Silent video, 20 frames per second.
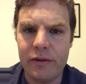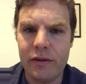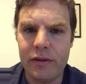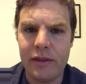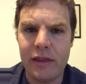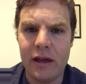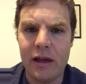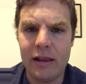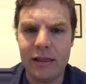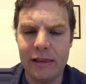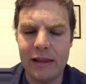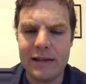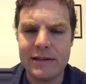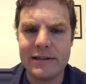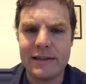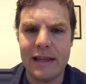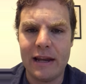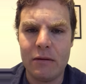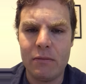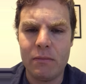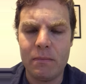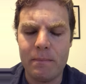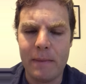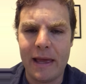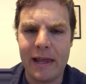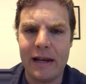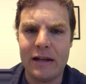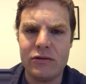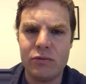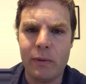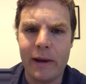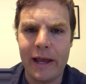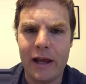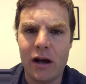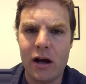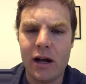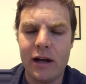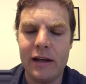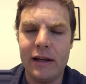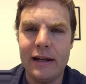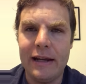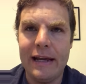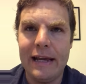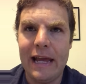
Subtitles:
list that it made its way on.